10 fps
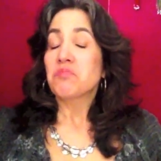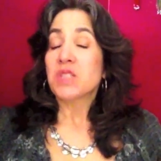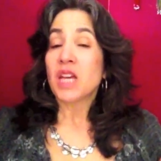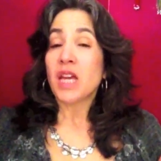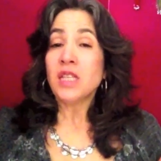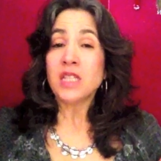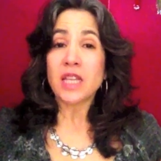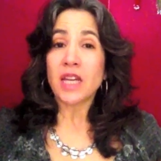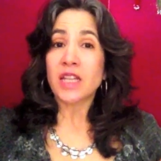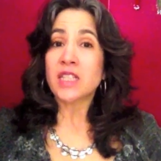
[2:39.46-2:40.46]
10
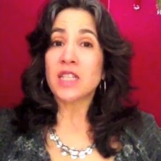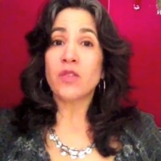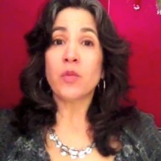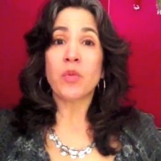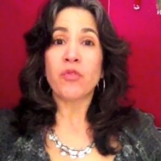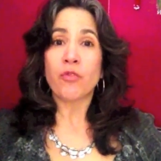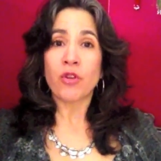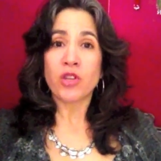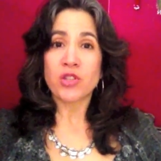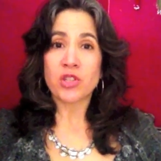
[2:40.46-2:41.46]
seconds even before
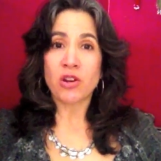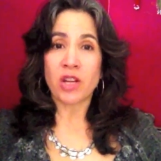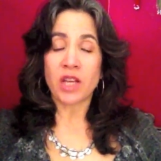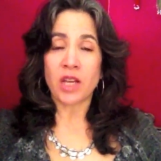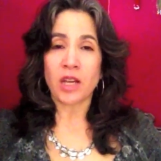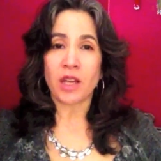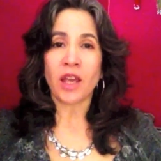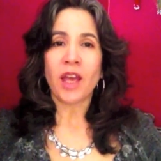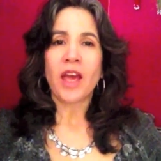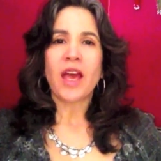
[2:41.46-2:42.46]
you start eating
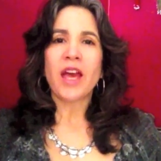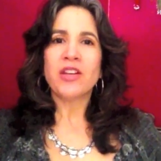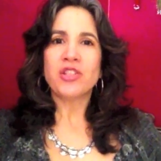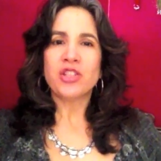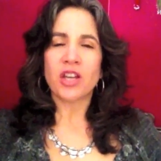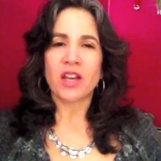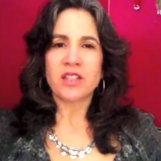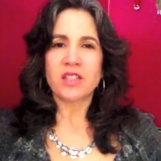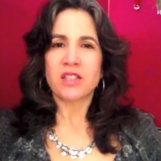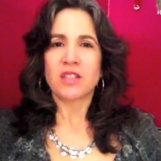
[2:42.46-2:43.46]
and
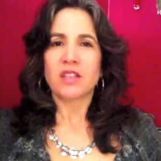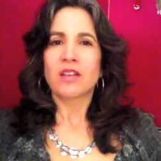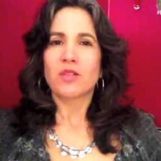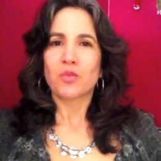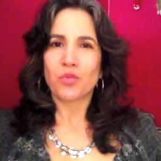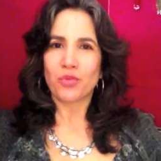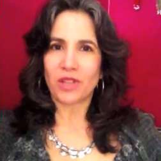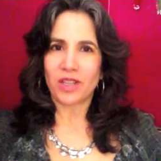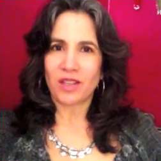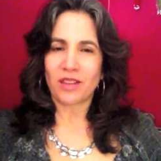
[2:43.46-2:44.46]
just
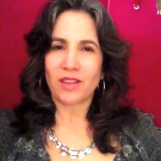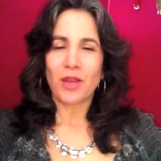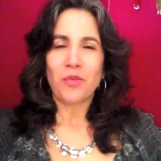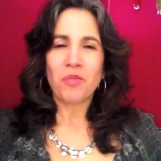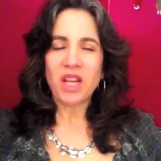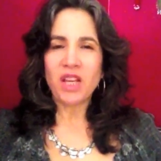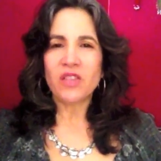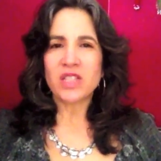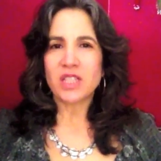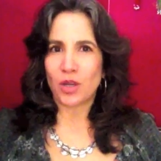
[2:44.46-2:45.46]
breathe. Many of
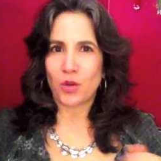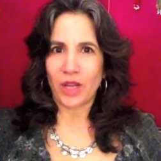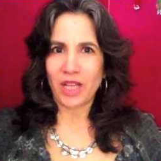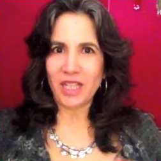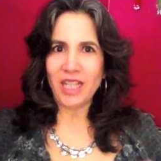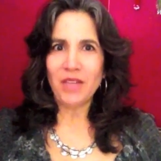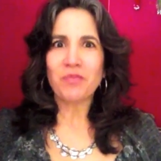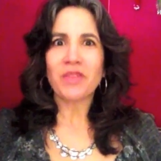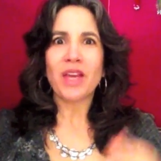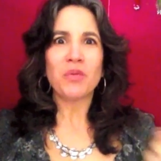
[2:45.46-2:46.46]
us eat quickly
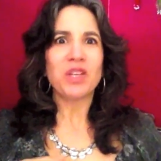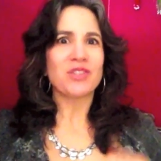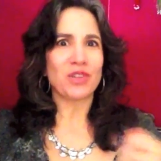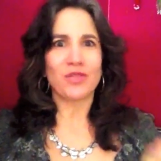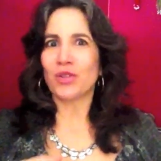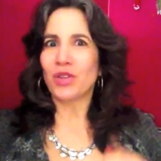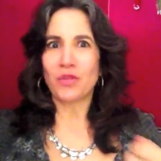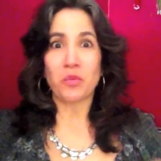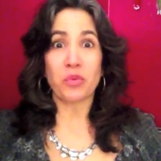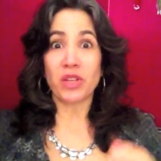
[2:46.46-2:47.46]
and we sort of don't
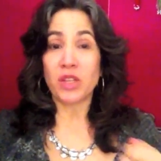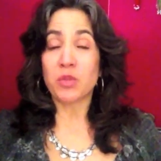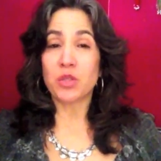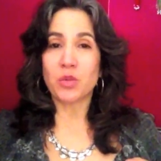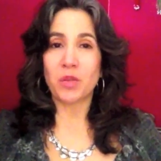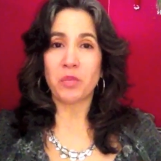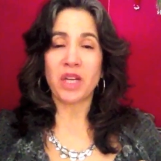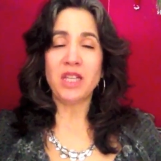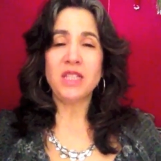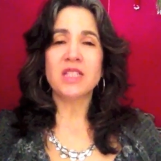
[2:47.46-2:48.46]
even breathe between
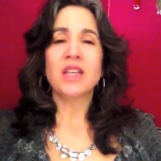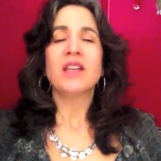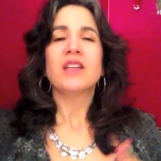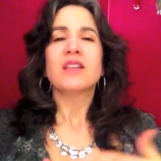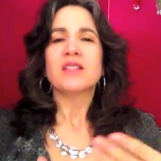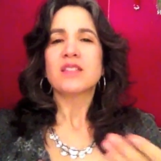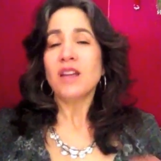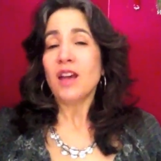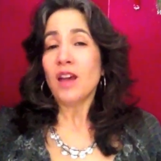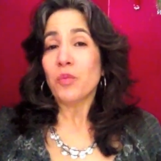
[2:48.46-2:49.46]
bites.
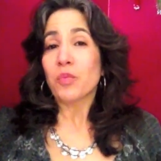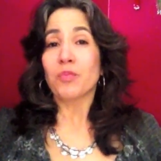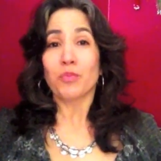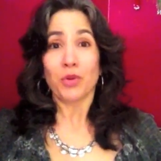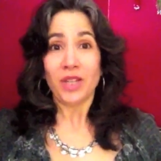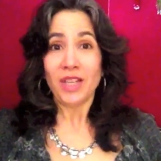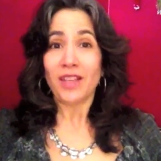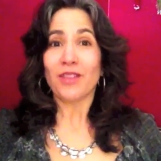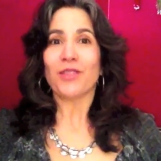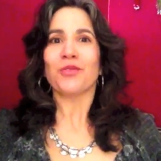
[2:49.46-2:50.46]
Stop,
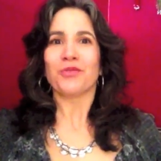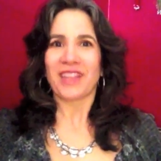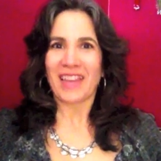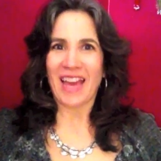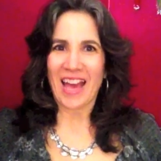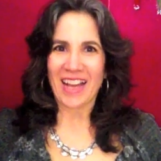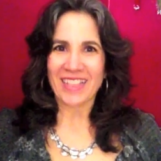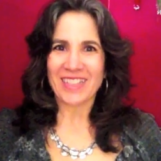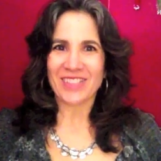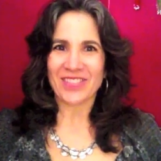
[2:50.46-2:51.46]
breathe,
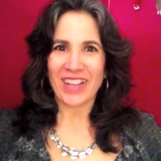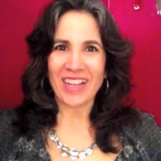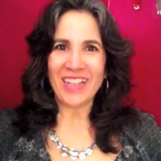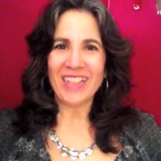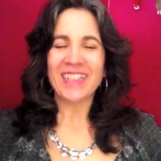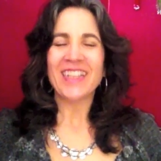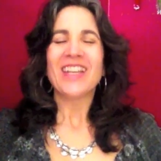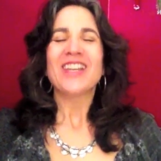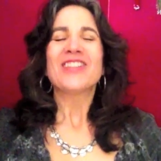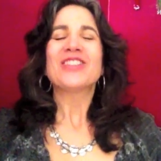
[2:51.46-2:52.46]
relax, right?
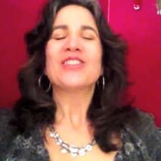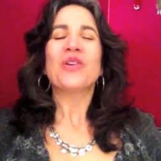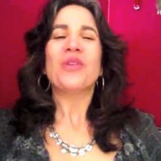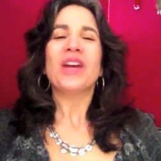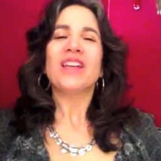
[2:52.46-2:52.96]
So